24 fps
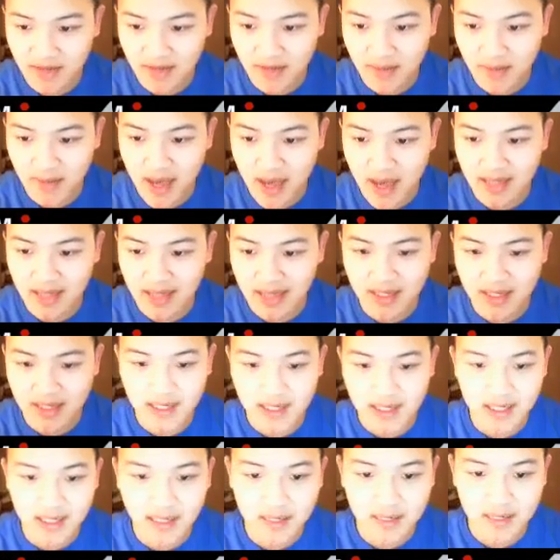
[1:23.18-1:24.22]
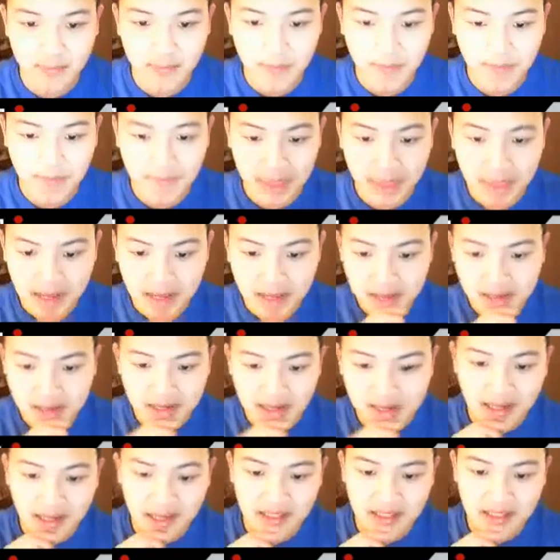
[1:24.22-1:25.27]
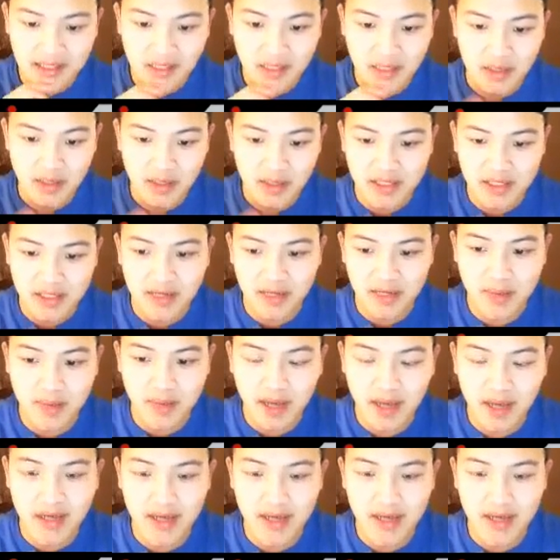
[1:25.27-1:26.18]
Panditi. Let's see what he's gonna pick.